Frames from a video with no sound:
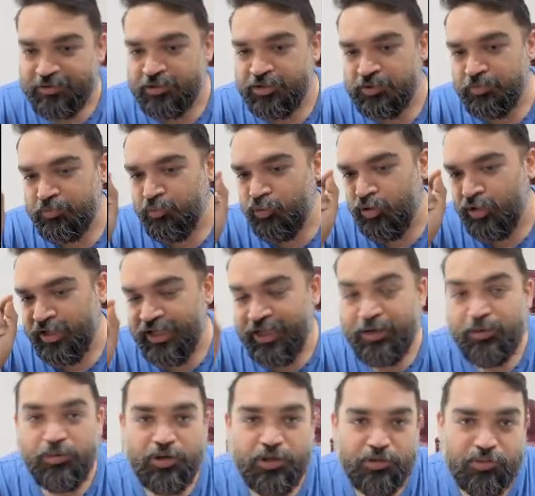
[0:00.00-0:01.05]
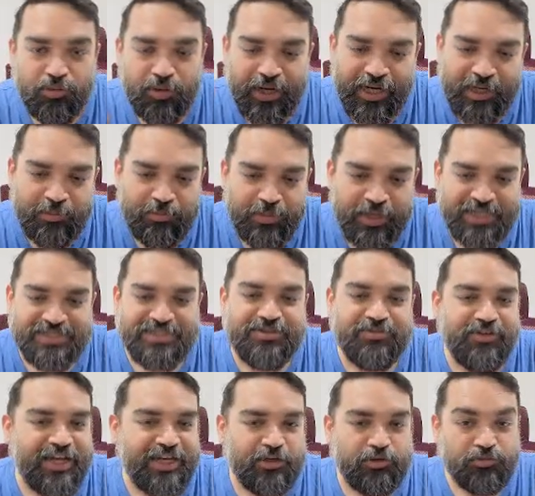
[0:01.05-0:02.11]
put an equal to and paste the
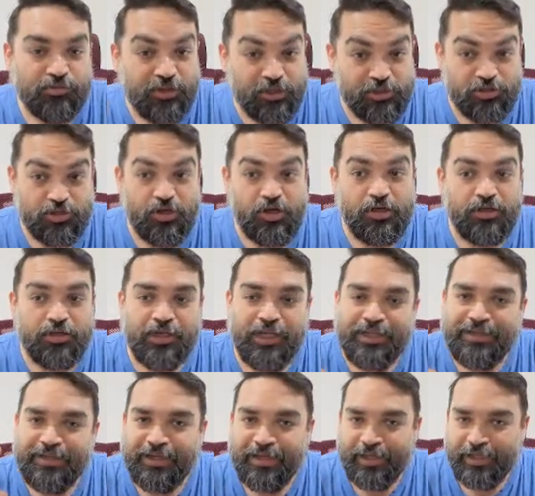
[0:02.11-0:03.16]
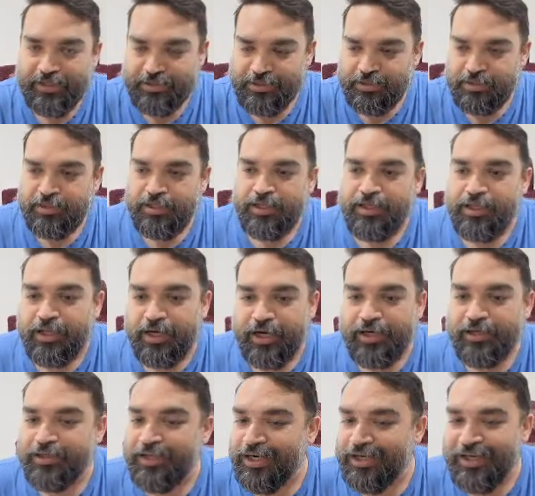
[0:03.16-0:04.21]
value. That's all, nothing else, right?
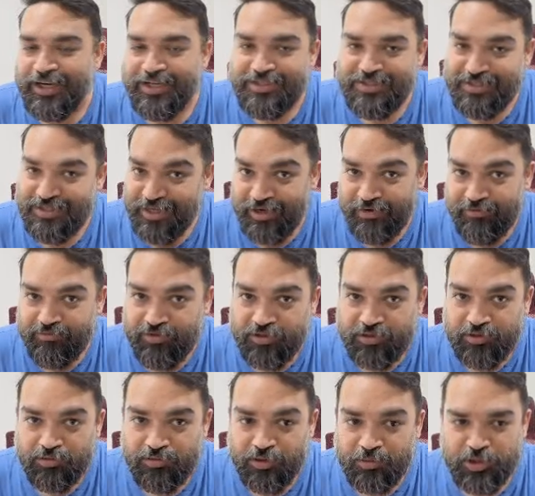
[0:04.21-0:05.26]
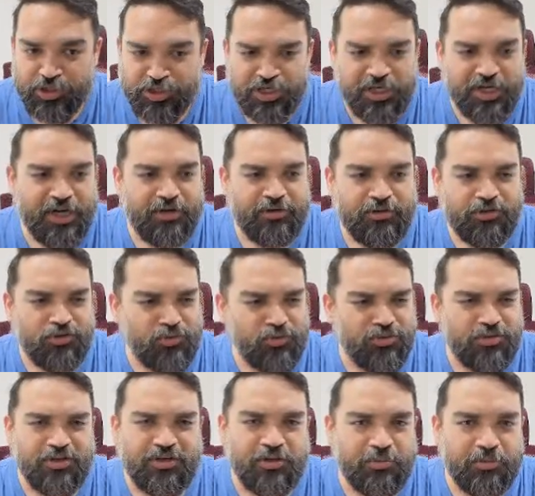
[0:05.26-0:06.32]
That gets saved to the machine, and through the
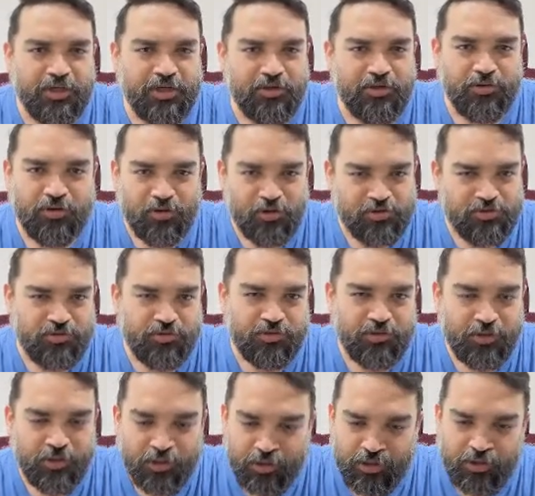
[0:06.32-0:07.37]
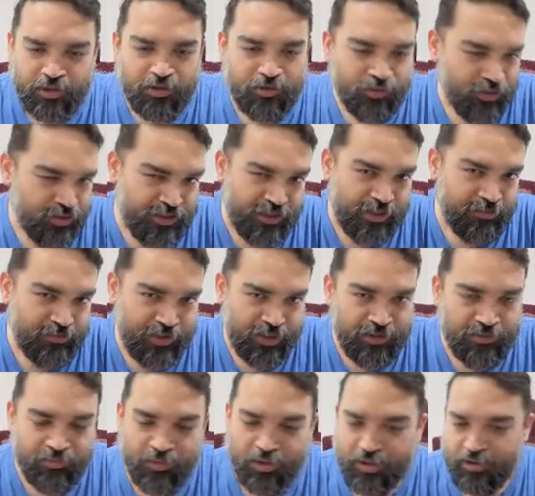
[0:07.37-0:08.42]
terminal you can also do the same thing,
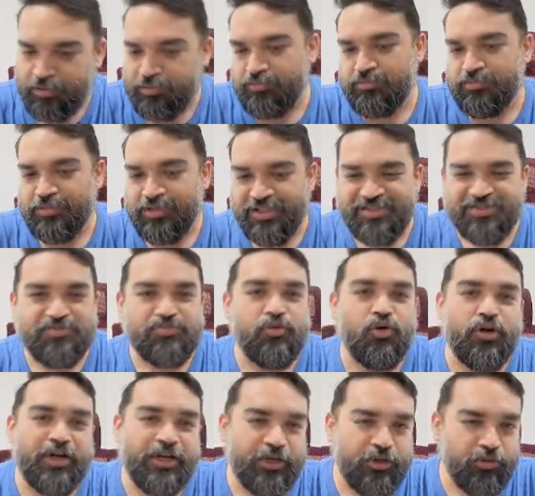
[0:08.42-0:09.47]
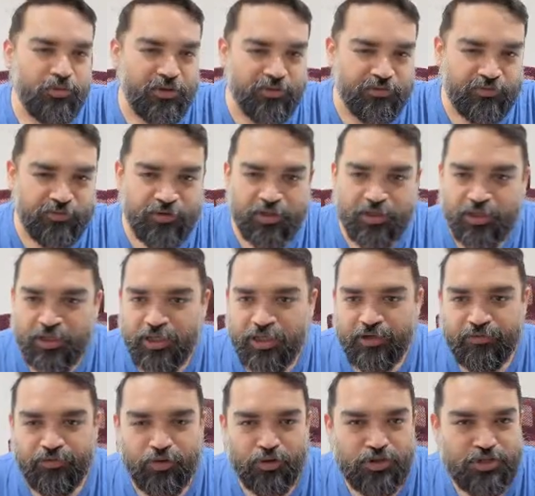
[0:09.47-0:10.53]
but this is more intuitive if you're
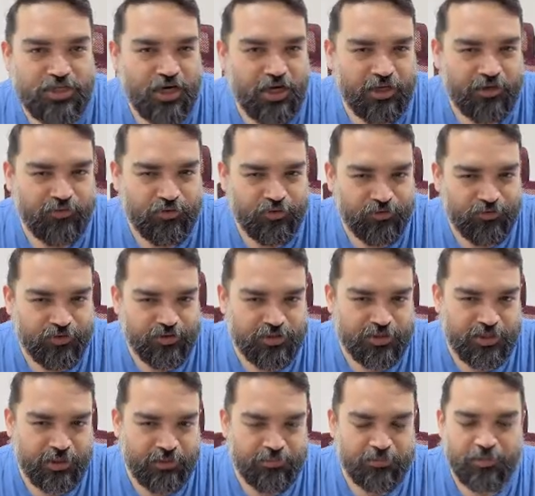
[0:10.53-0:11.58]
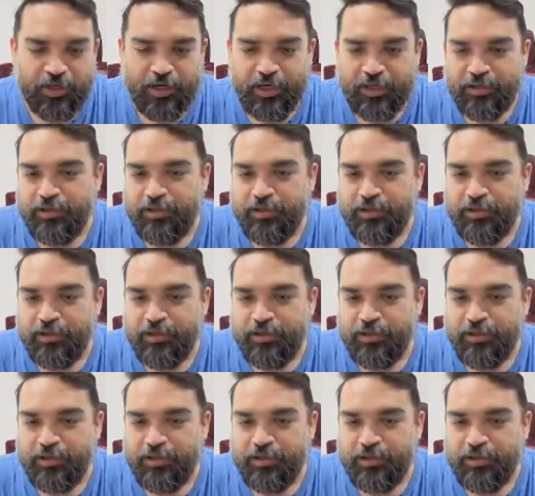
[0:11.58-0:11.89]
starting for the first time, right?